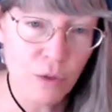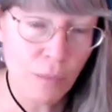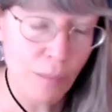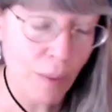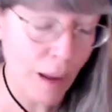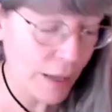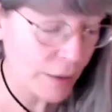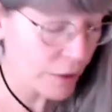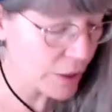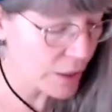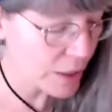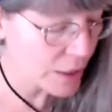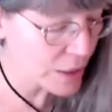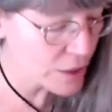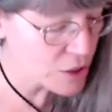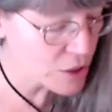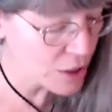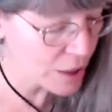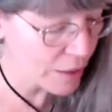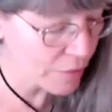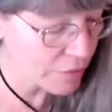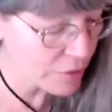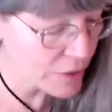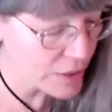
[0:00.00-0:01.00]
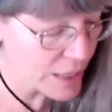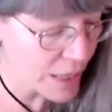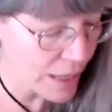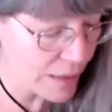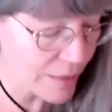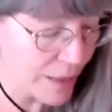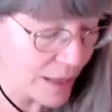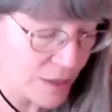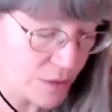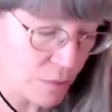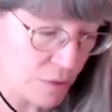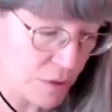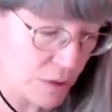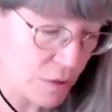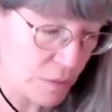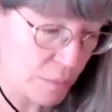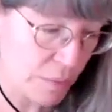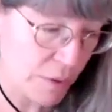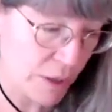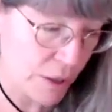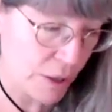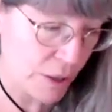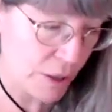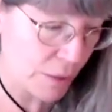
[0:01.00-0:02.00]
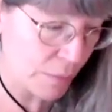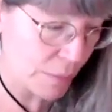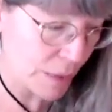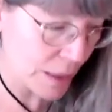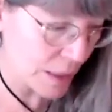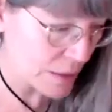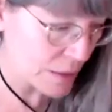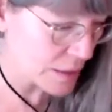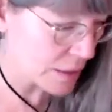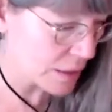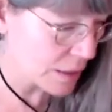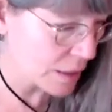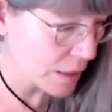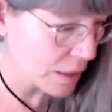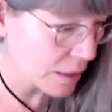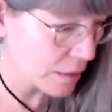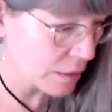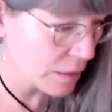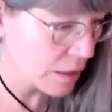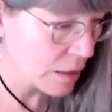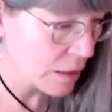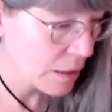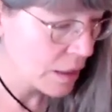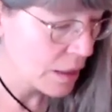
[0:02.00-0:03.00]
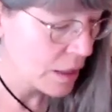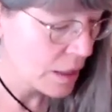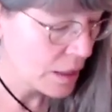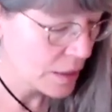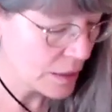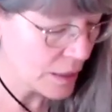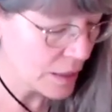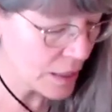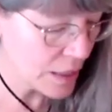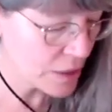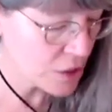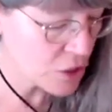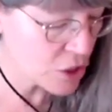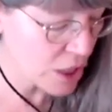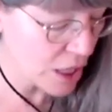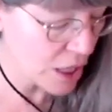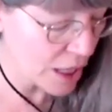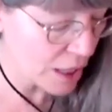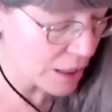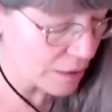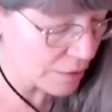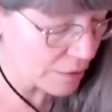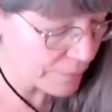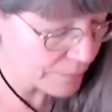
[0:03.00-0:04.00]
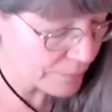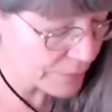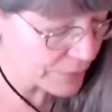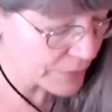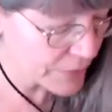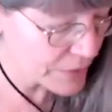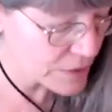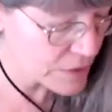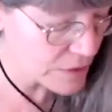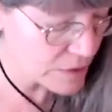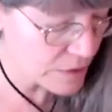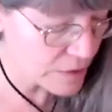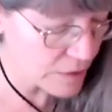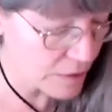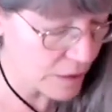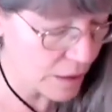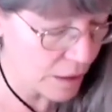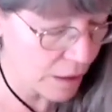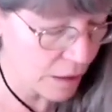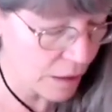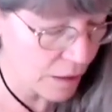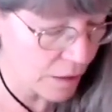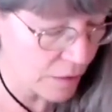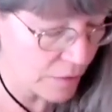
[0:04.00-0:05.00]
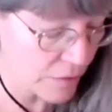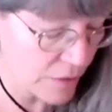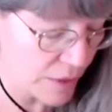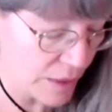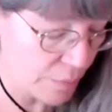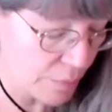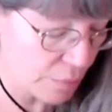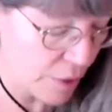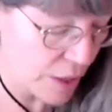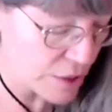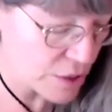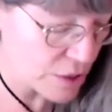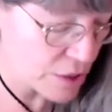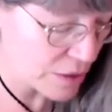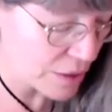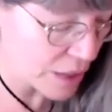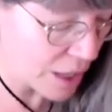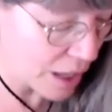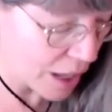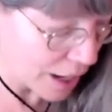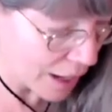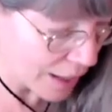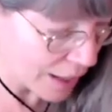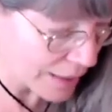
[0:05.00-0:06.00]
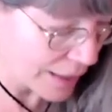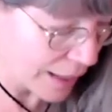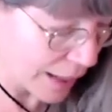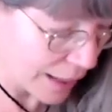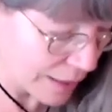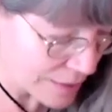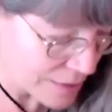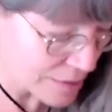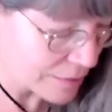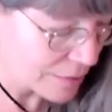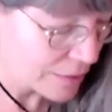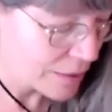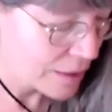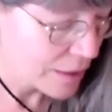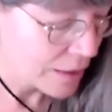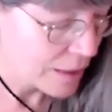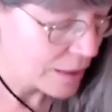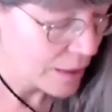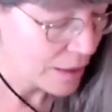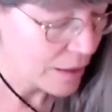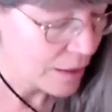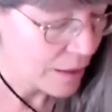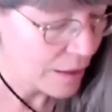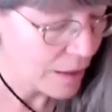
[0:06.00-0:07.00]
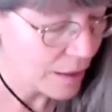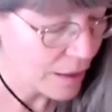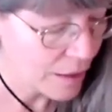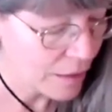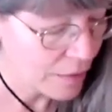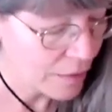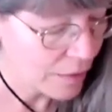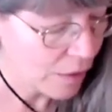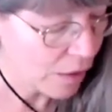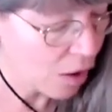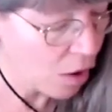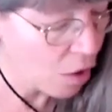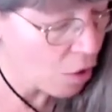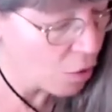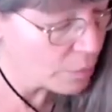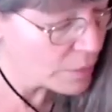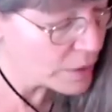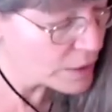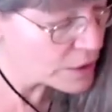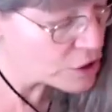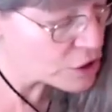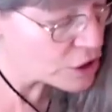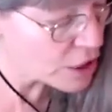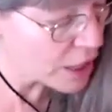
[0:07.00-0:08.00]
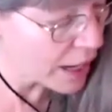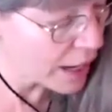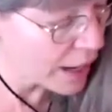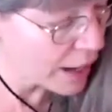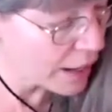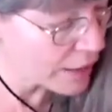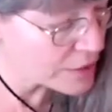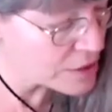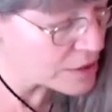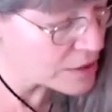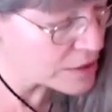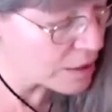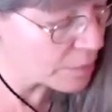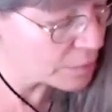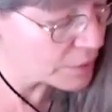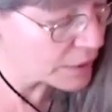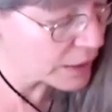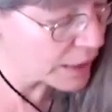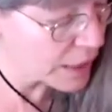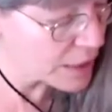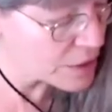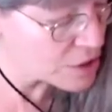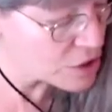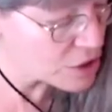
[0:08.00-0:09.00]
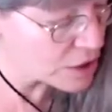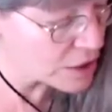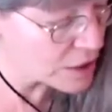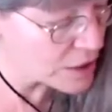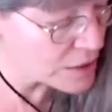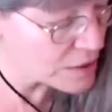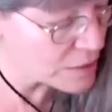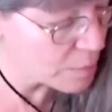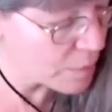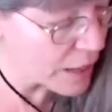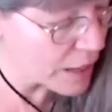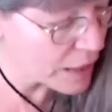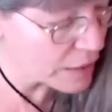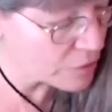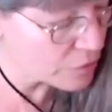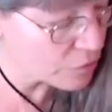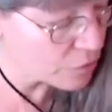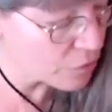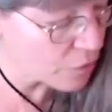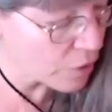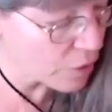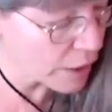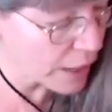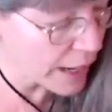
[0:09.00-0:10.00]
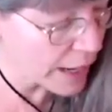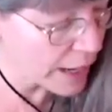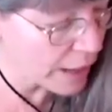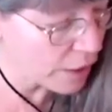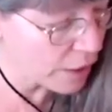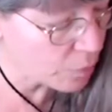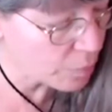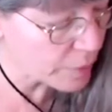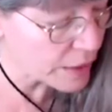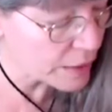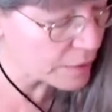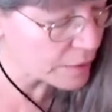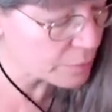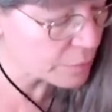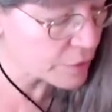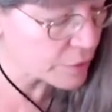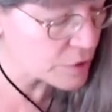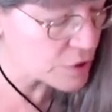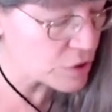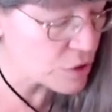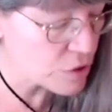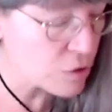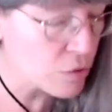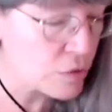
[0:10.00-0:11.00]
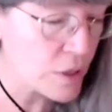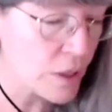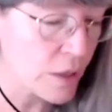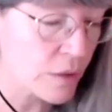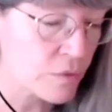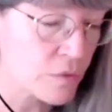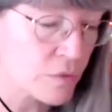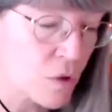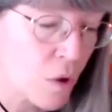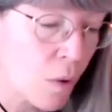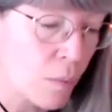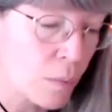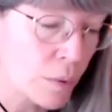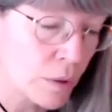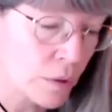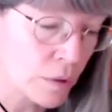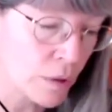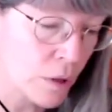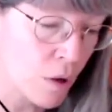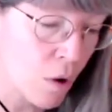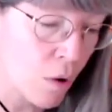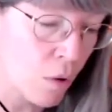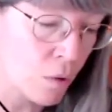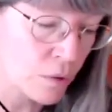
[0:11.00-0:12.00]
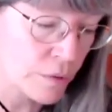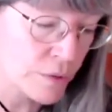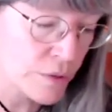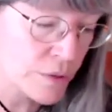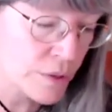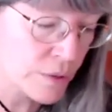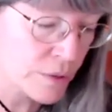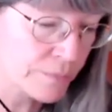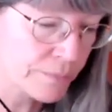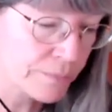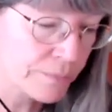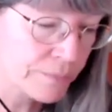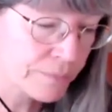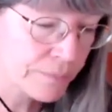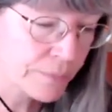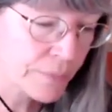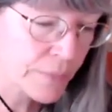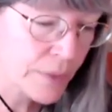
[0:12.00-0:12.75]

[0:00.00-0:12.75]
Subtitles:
and do better each and every day, that's what superior means in the I Ching, is the impression that I get. Homage and supplication is made for help in pursuit of noble goals.